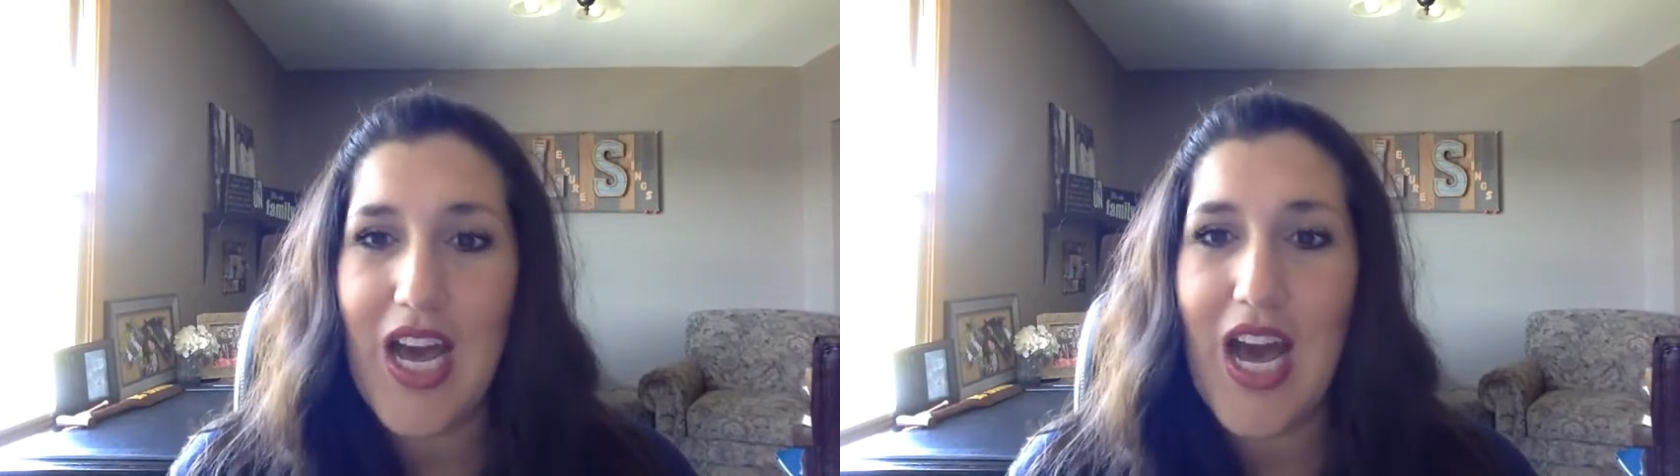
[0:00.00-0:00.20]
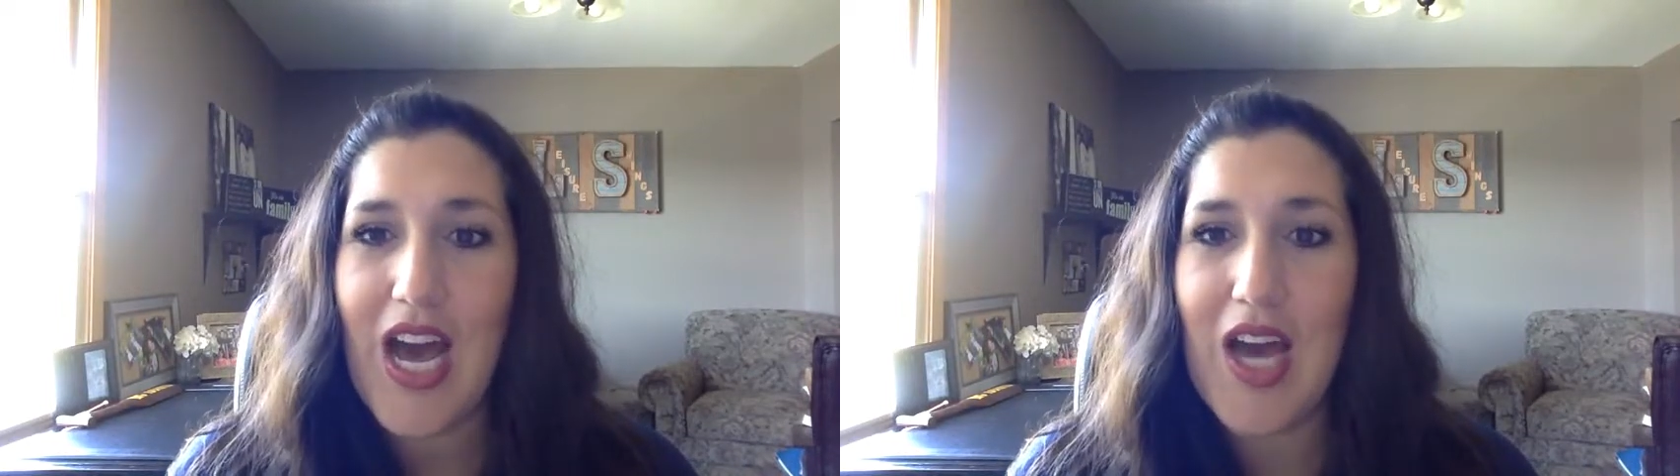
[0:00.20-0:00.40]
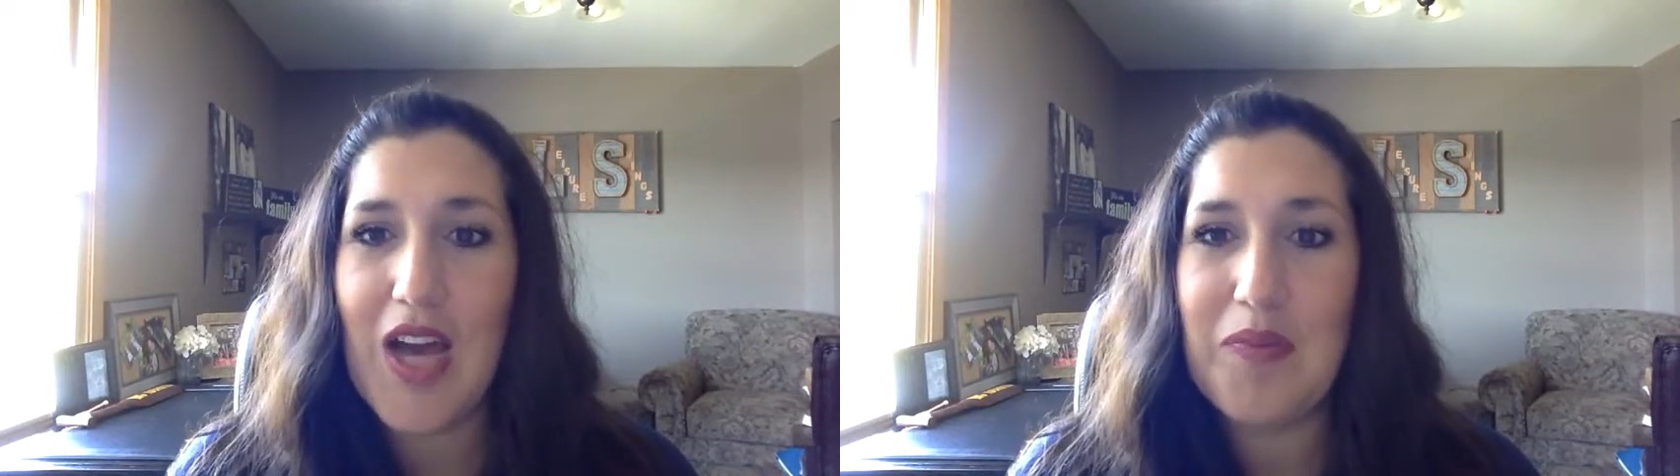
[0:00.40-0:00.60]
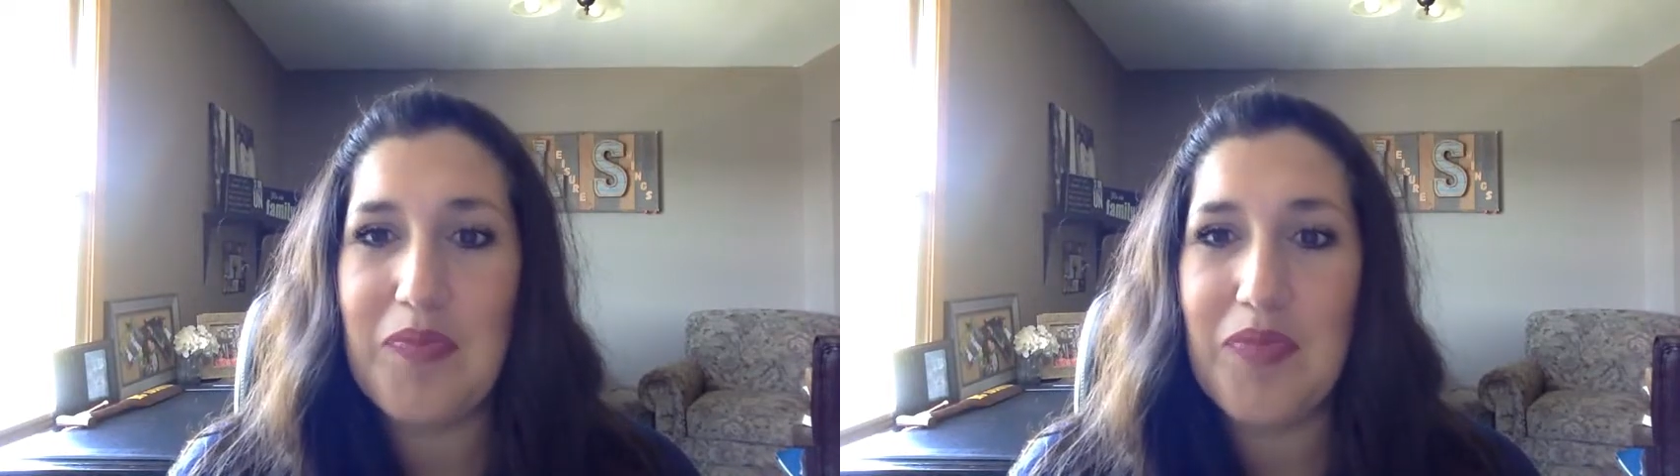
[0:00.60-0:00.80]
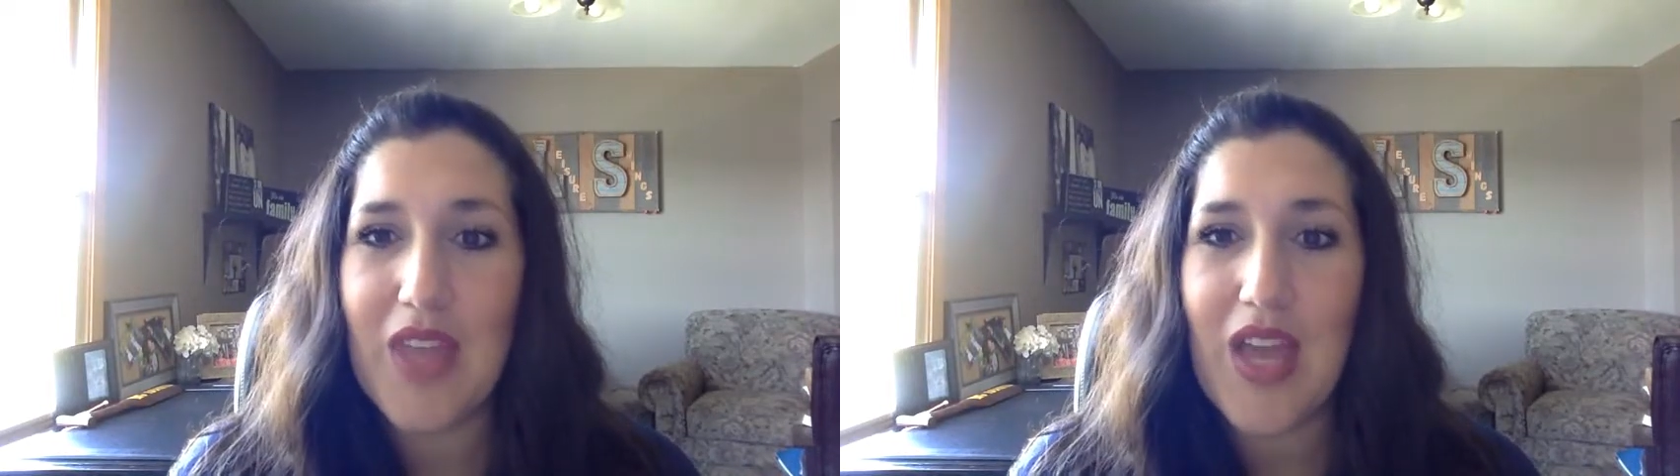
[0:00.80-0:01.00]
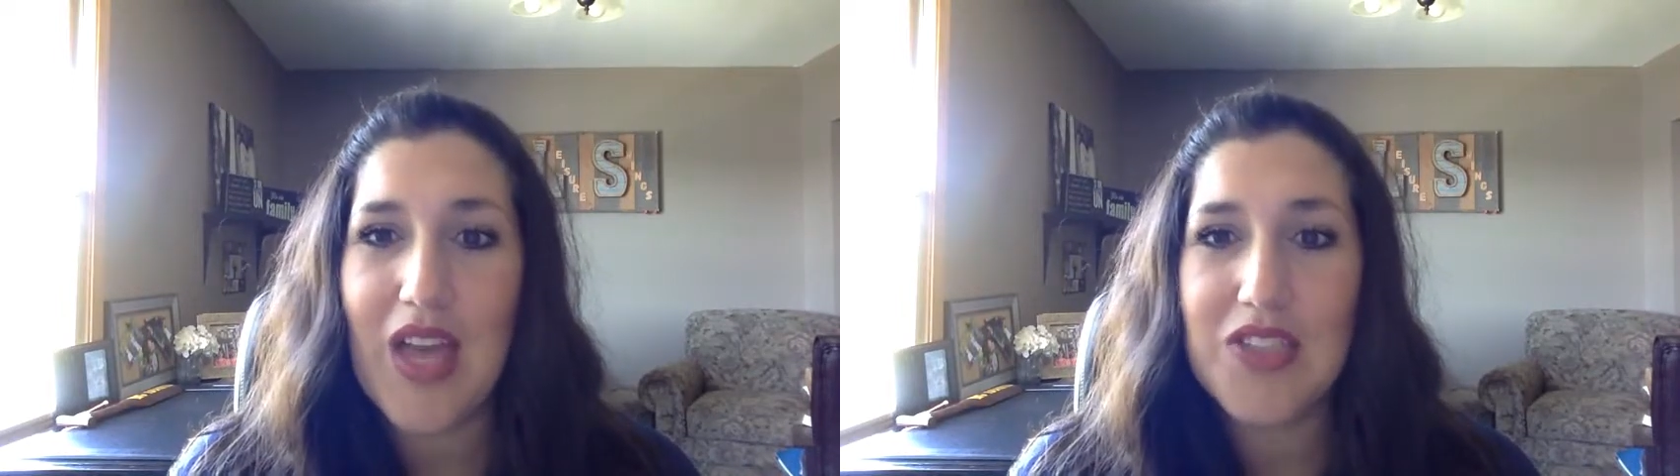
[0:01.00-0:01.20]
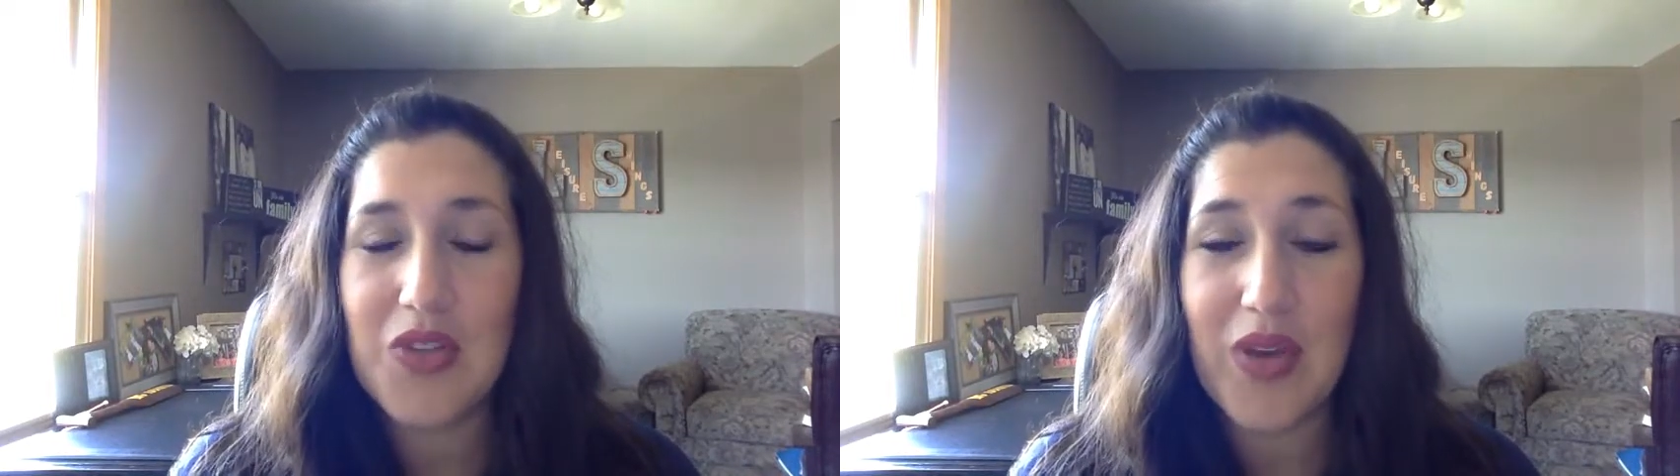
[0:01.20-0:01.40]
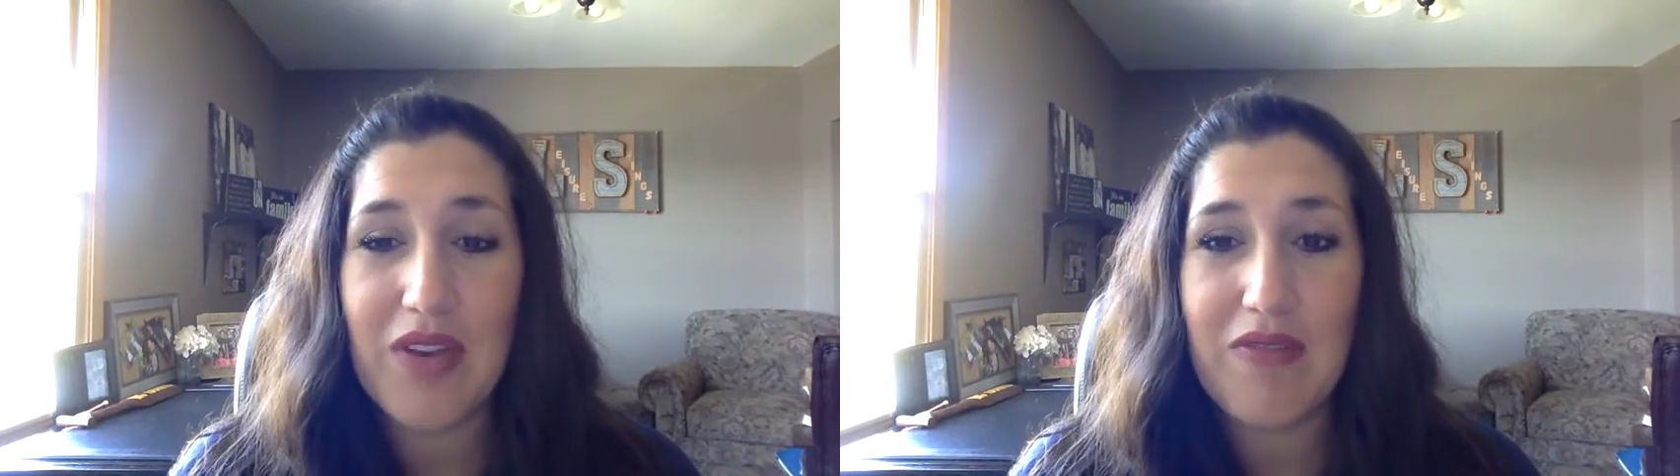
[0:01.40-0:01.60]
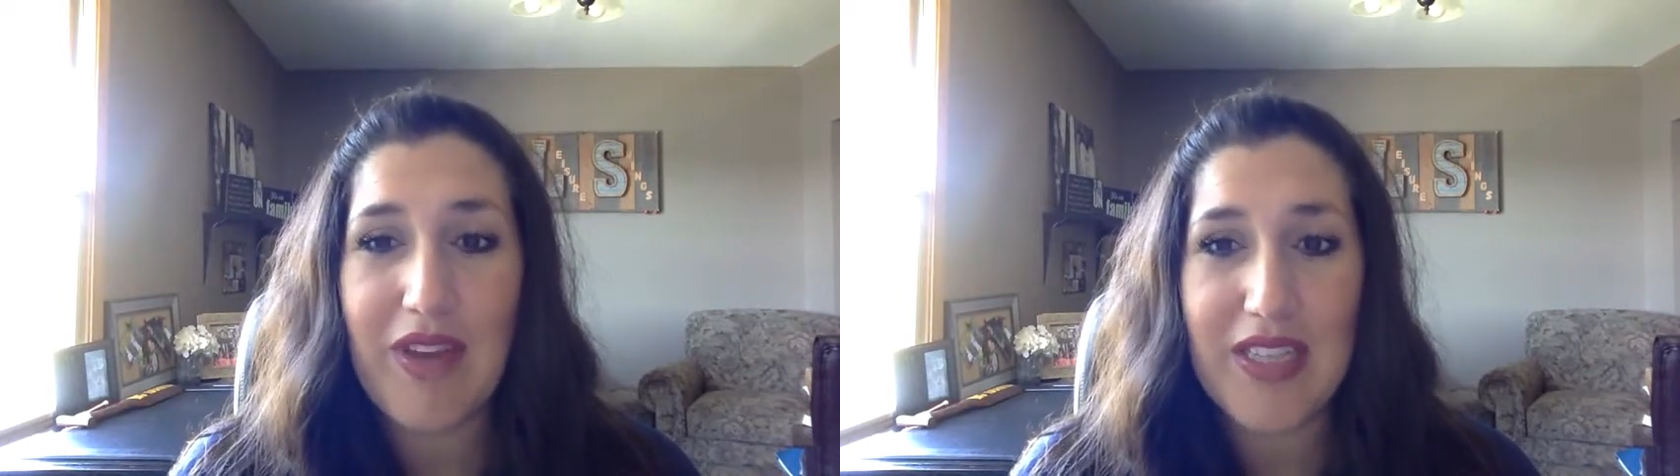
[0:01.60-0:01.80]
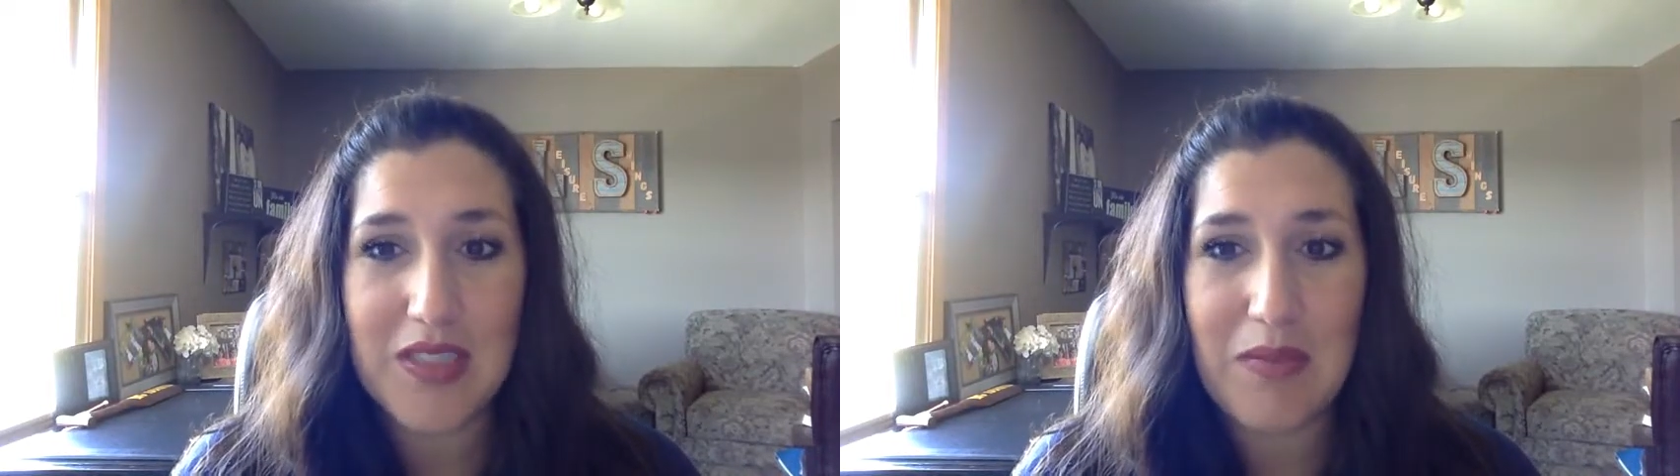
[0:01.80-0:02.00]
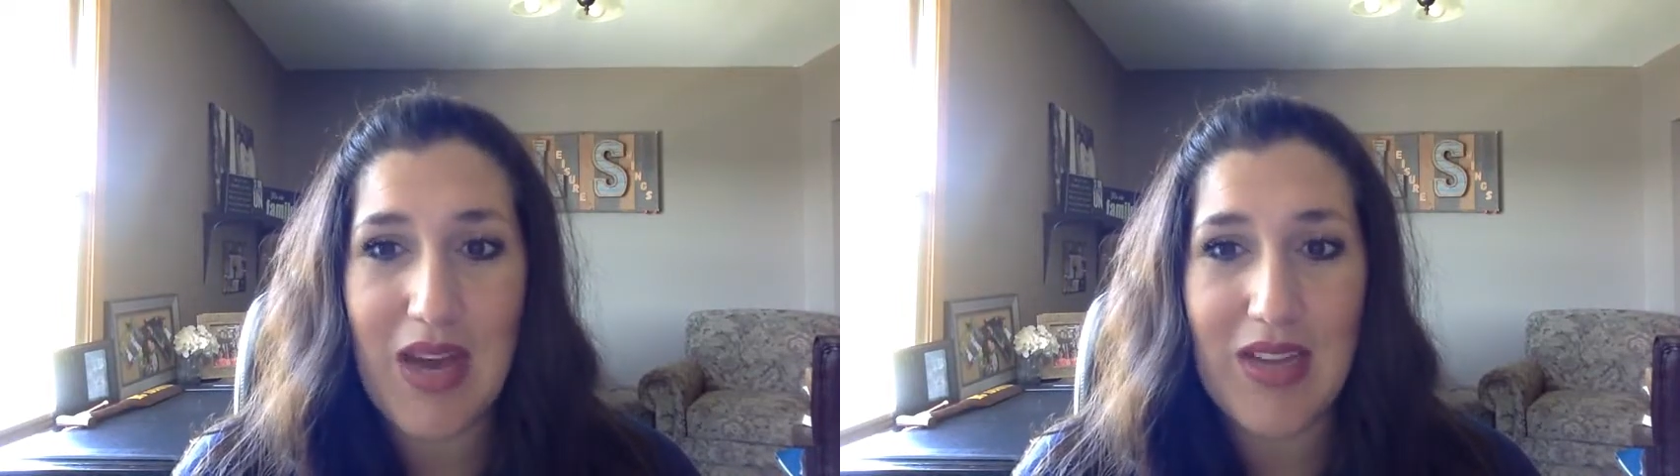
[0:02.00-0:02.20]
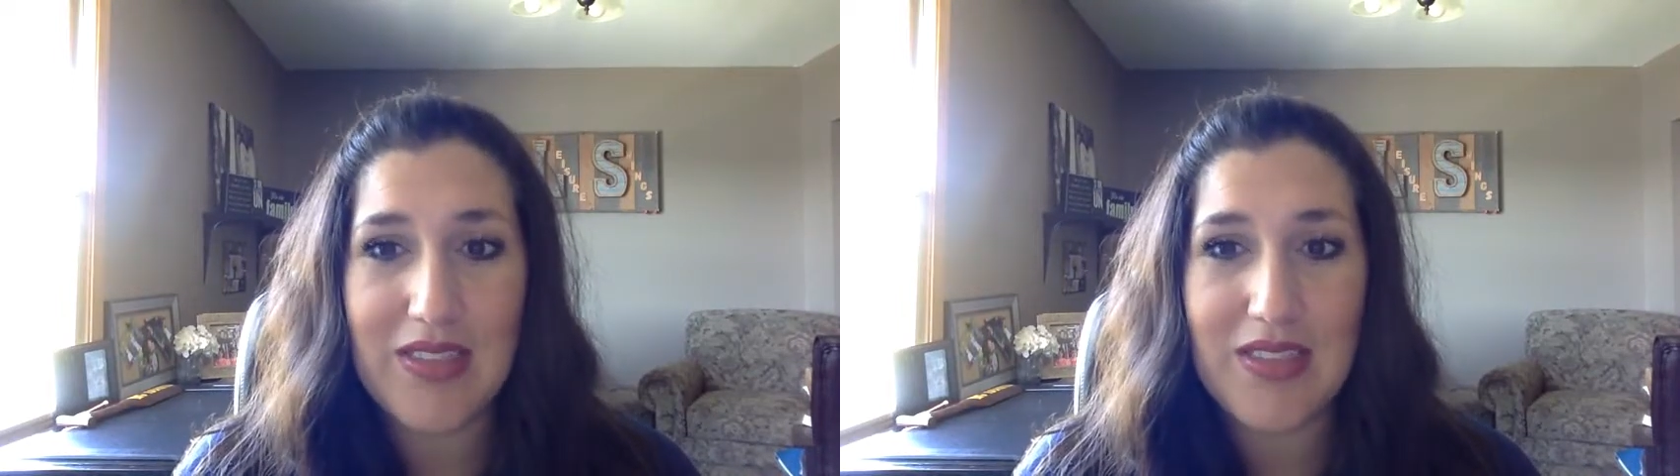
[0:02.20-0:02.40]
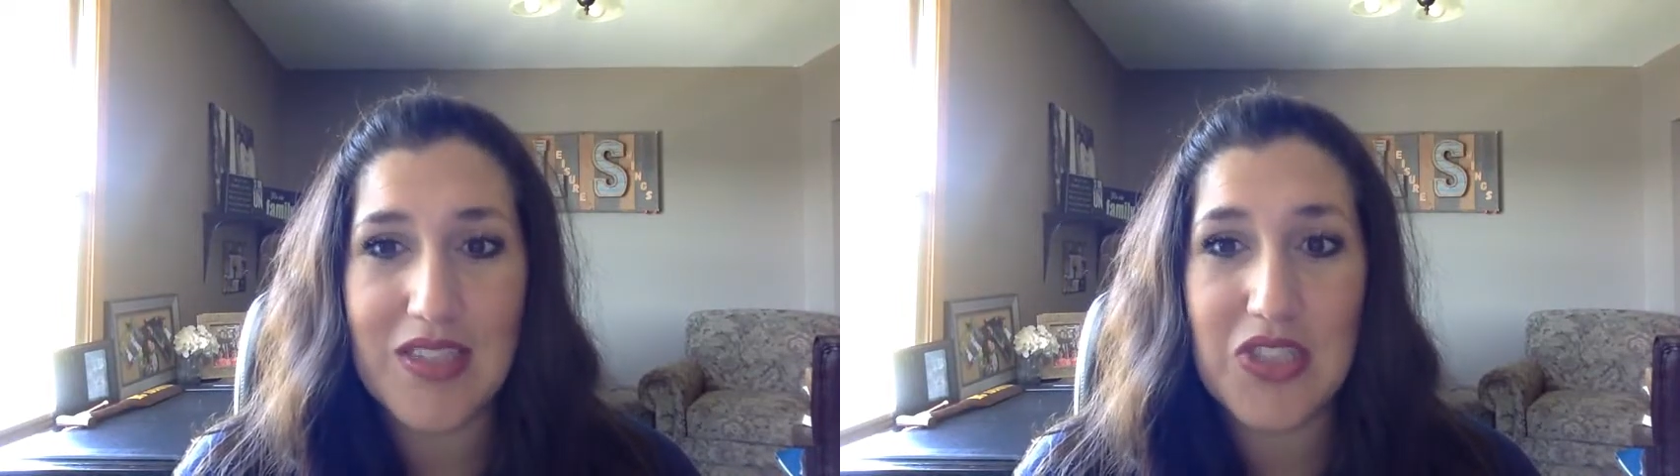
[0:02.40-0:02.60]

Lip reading: Um, Sewing a face mask.